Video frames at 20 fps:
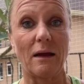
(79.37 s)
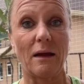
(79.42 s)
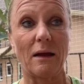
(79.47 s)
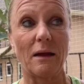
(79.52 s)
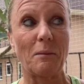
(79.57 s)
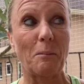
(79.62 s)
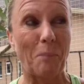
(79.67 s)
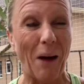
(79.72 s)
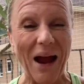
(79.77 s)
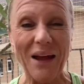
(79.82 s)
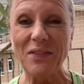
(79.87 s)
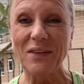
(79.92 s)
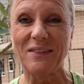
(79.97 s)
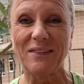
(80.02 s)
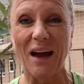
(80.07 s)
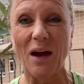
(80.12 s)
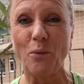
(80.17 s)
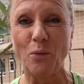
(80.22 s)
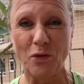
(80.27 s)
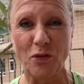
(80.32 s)
by the
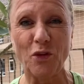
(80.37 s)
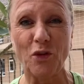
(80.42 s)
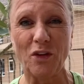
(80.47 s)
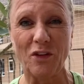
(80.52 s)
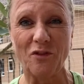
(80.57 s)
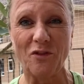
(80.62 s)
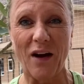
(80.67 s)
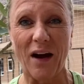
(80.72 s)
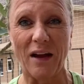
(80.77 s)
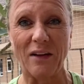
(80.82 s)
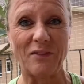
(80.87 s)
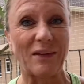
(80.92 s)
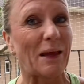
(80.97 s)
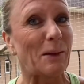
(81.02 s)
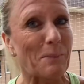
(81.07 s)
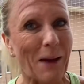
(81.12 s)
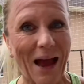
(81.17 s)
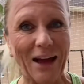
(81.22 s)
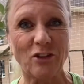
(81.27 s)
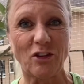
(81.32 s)
time we're 35.
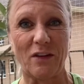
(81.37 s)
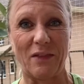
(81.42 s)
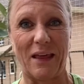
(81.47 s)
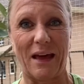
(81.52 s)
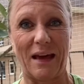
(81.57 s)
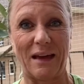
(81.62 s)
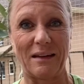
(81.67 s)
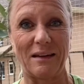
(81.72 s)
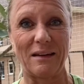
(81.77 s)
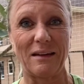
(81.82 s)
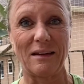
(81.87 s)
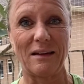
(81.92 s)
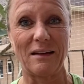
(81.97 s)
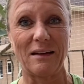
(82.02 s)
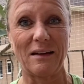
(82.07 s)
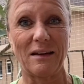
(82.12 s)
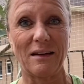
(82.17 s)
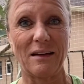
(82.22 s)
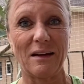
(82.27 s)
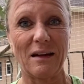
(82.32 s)
Imagine
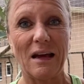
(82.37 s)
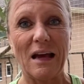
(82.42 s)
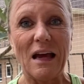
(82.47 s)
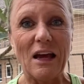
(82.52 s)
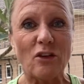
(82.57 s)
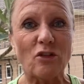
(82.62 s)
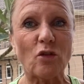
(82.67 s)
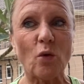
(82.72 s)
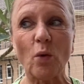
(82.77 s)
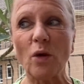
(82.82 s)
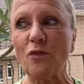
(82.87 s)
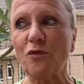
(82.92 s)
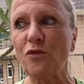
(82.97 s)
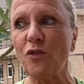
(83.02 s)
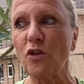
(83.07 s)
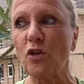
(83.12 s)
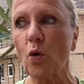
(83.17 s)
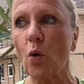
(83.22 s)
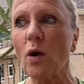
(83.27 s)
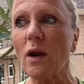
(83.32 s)
that. So if
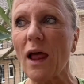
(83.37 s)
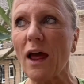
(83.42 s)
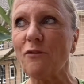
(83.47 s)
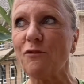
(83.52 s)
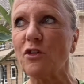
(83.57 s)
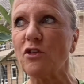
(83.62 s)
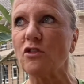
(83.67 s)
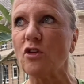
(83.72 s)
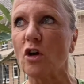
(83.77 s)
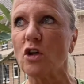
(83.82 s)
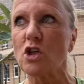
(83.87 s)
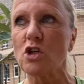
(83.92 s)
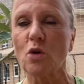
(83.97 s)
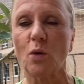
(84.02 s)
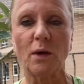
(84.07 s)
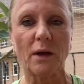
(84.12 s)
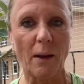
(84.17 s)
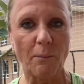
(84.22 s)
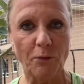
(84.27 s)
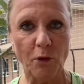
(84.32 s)
your life is not
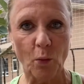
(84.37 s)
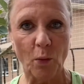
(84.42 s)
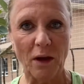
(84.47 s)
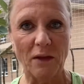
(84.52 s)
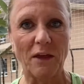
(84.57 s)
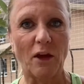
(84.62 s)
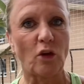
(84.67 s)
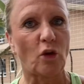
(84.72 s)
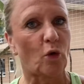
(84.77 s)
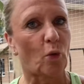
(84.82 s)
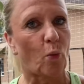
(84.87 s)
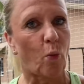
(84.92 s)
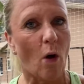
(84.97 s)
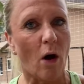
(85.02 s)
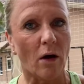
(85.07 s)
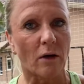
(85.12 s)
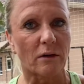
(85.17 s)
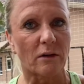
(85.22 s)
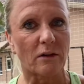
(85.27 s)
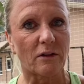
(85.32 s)
showing up the way that you
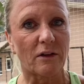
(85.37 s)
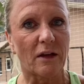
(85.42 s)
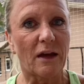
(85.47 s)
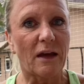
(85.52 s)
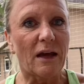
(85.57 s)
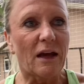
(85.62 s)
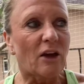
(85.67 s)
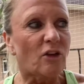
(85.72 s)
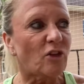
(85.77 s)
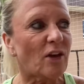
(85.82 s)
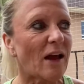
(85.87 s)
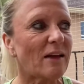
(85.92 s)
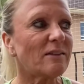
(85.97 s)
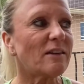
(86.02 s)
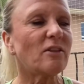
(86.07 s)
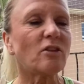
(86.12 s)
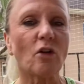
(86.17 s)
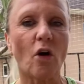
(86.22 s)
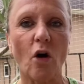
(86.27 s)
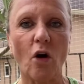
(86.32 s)
want,
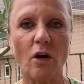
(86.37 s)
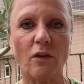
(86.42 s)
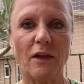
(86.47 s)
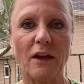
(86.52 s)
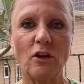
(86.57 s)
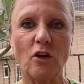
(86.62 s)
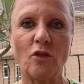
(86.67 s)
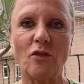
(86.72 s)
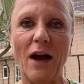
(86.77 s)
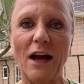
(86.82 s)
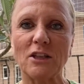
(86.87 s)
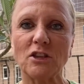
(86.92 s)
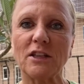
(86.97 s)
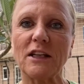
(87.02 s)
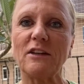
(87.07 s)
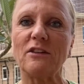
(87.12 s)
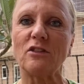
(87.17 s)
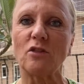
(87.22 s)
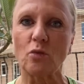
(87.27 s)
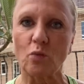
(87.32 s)
chances are that you've actually
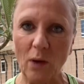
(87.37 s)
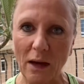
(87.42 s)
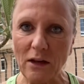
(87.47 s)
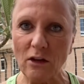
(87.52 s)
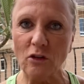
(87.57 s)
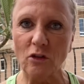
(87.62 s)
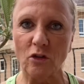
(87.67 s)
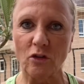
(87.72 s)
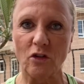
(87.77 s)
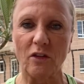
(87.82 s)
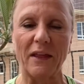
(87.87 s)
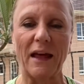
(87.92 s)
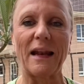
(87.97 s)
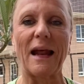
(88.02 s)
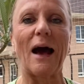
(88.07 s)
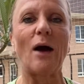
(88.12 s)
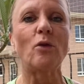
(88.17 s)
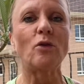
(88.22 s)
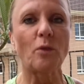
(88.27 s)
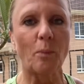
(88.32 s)
surrendered to that
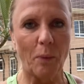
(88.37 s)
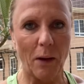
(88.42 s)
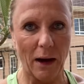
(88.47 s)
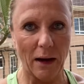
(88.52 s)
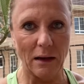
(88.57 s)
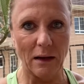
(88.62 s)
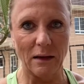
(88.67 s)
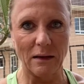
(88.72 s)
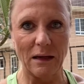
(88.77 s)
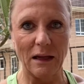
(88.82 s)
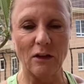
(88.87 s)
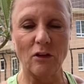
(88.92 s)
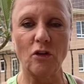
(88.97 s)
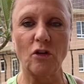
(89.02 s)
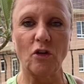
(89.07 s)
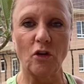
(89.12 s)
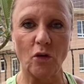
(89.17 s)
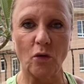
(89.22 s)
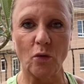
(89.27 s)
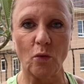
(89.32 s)
autopilot in
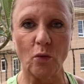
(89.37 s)
you